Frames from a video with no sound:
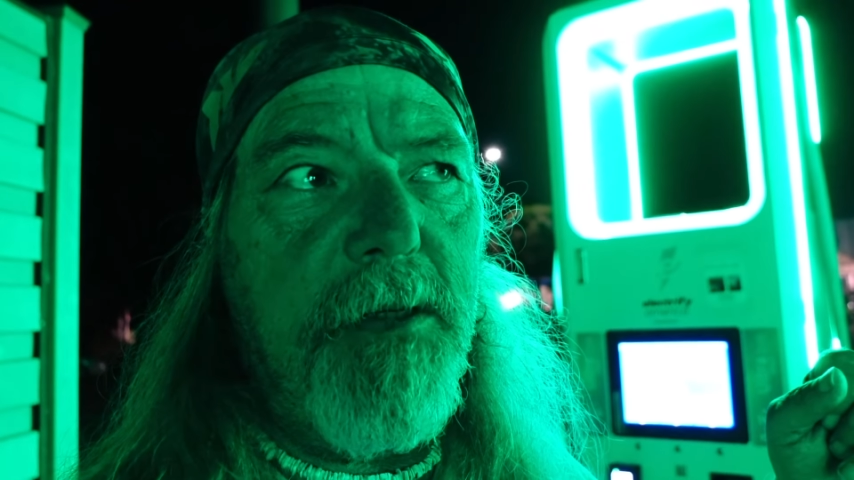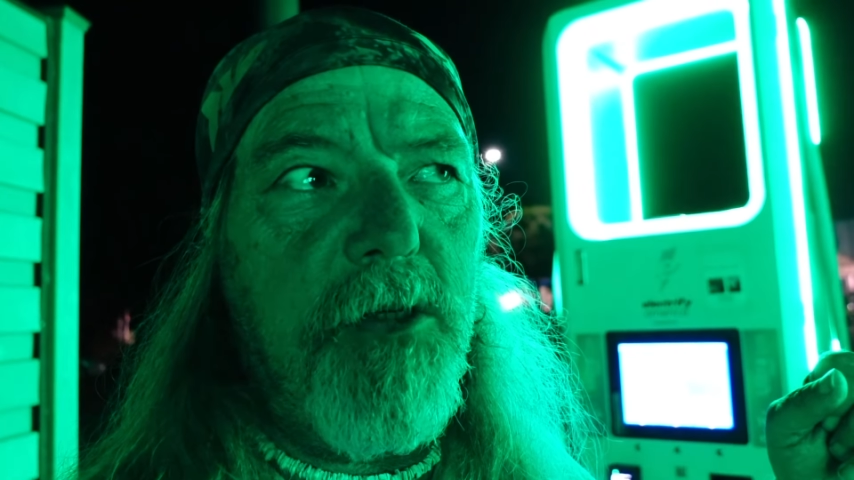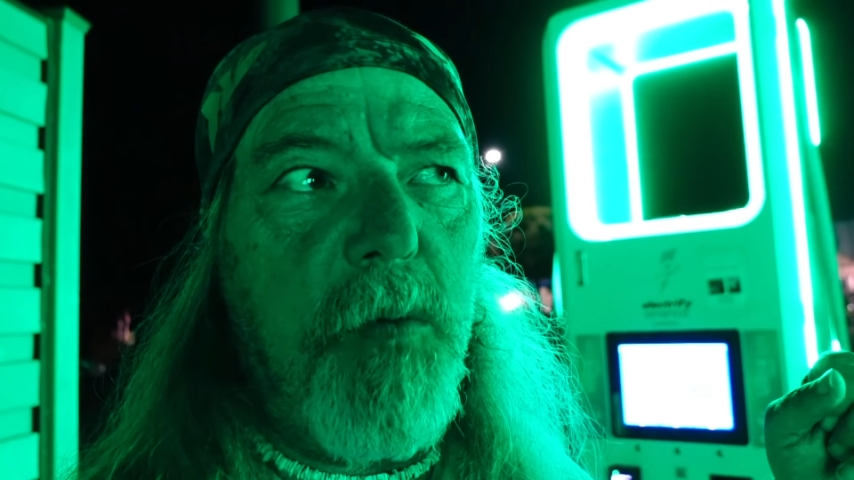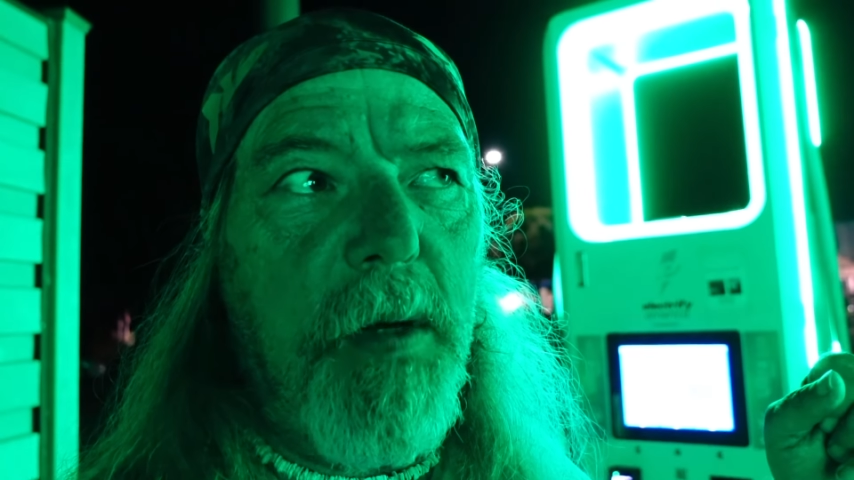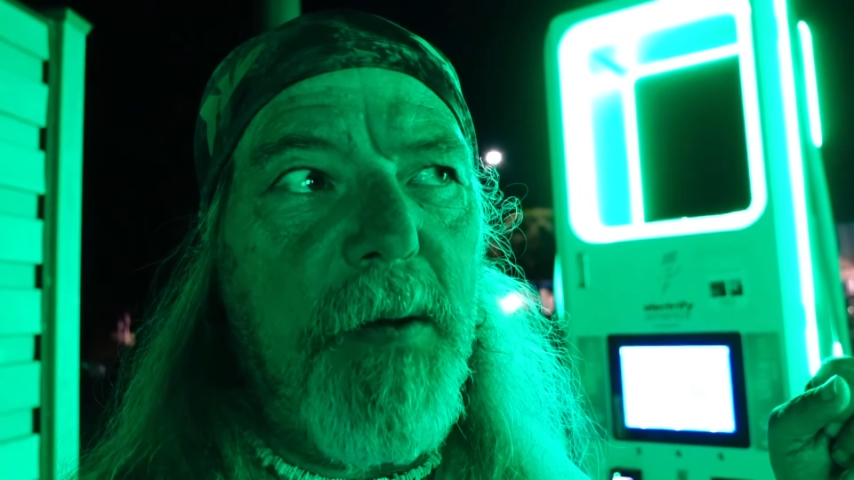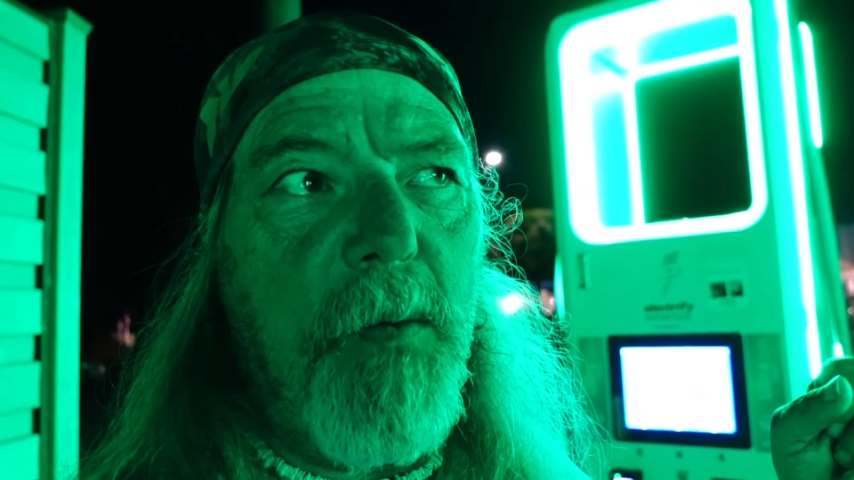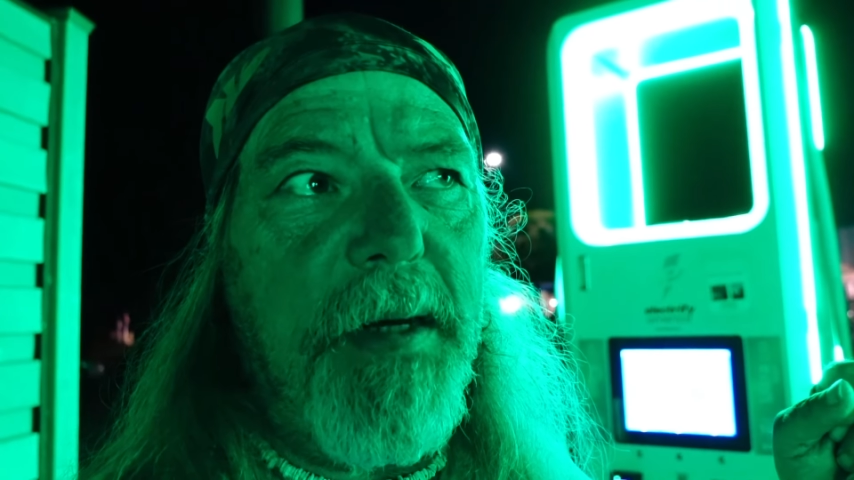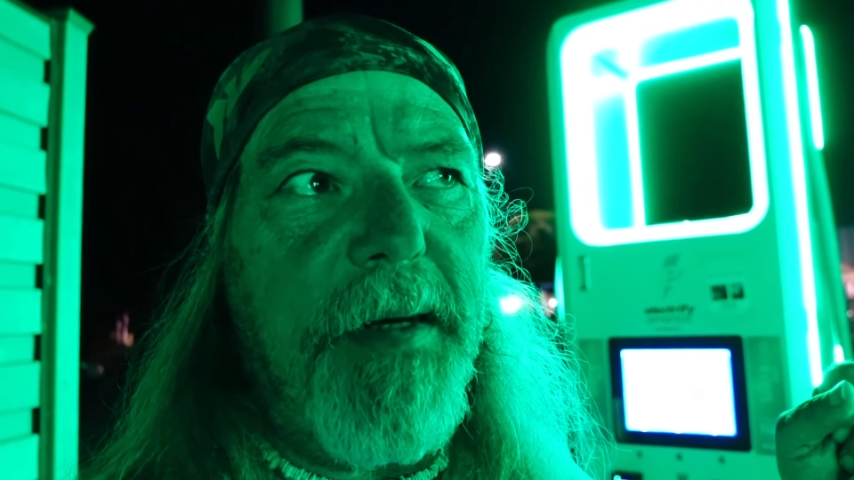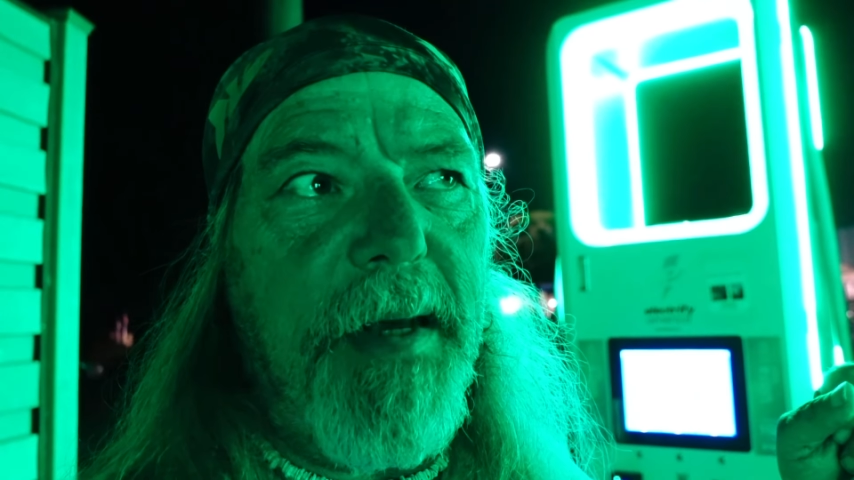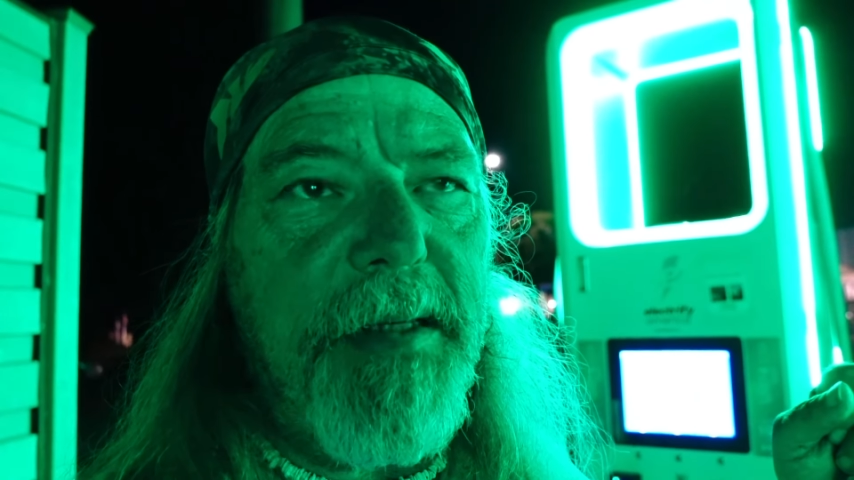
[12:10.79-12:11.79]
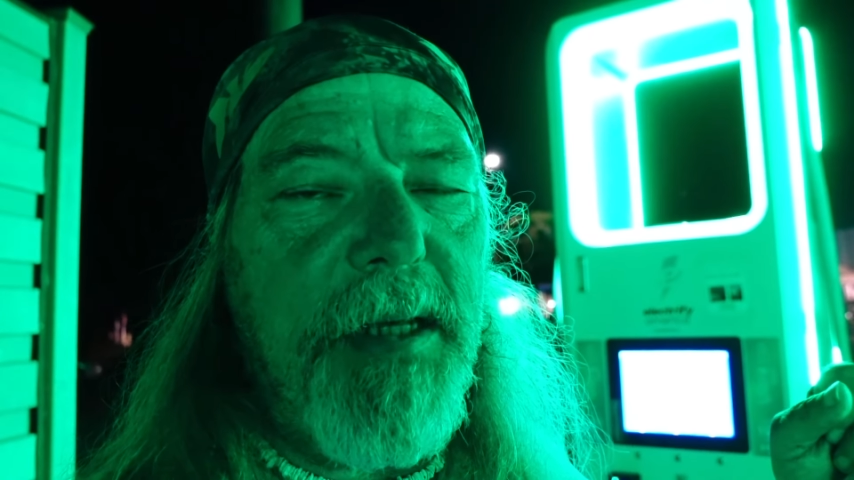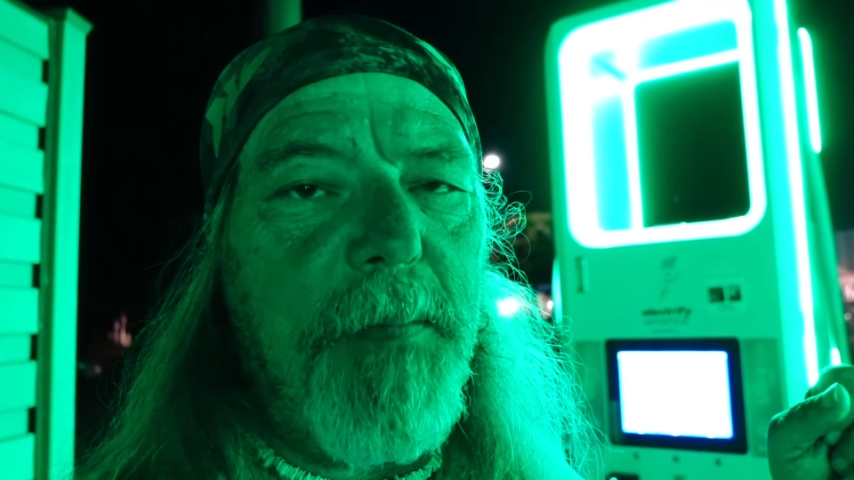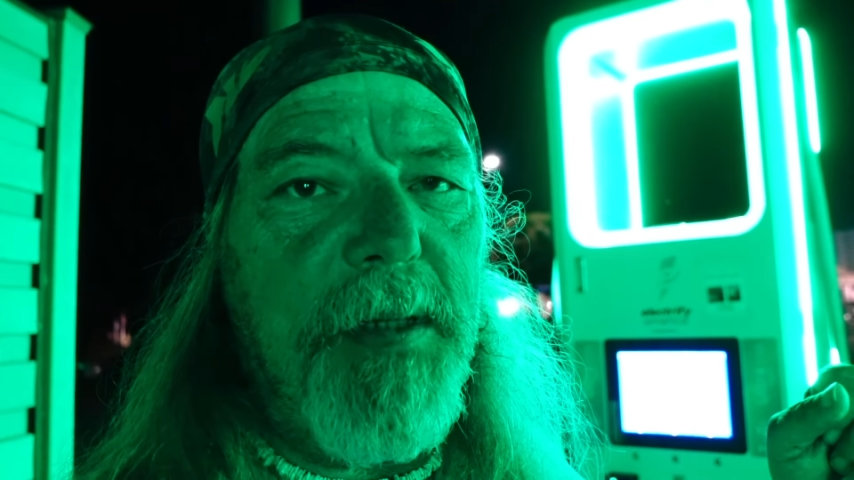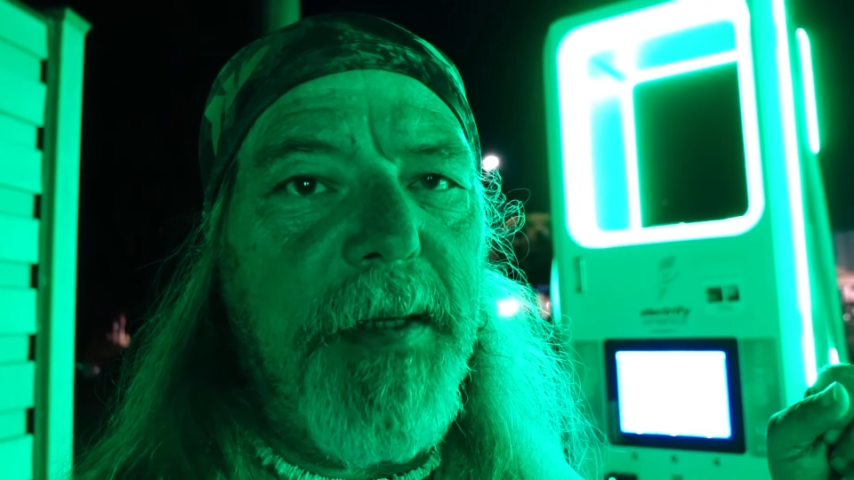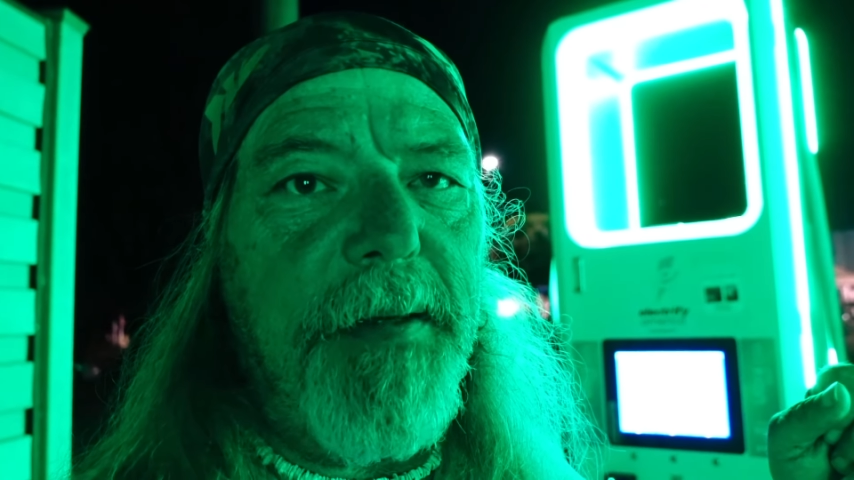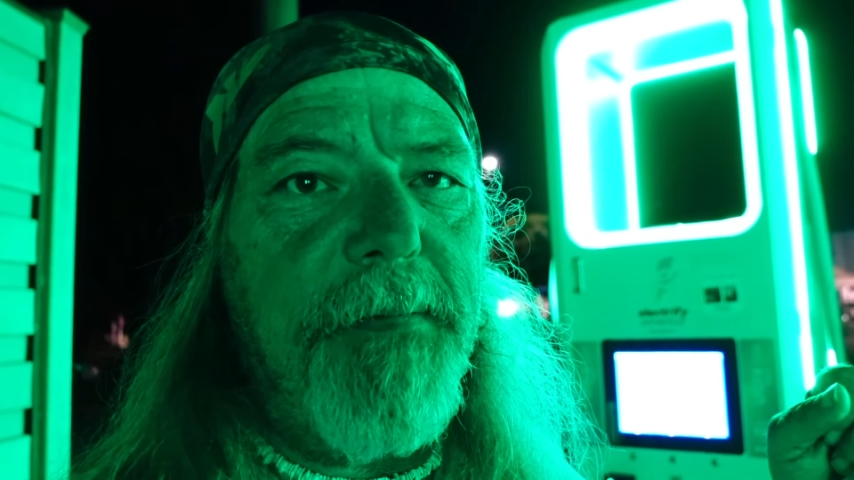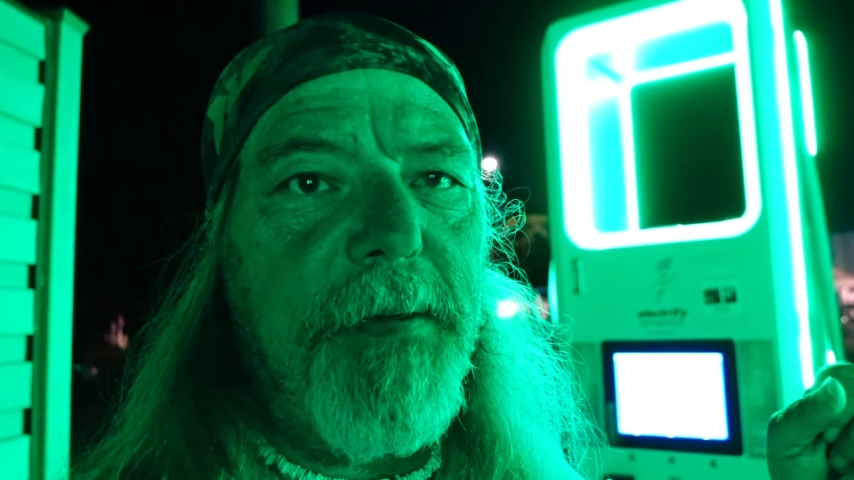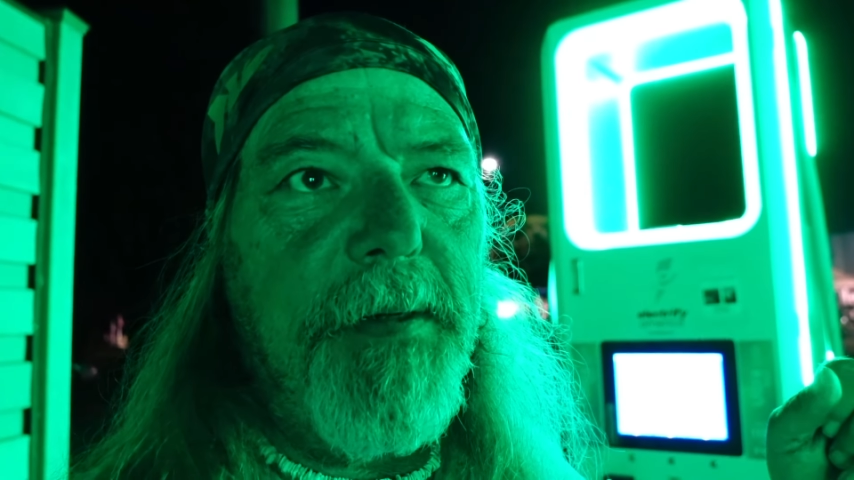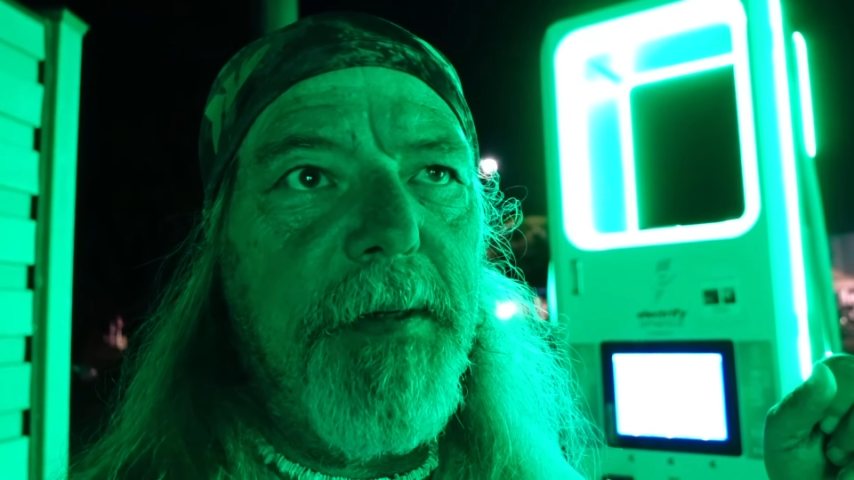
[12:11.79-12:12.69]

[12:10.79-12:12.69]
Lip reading: 21 days, I believe.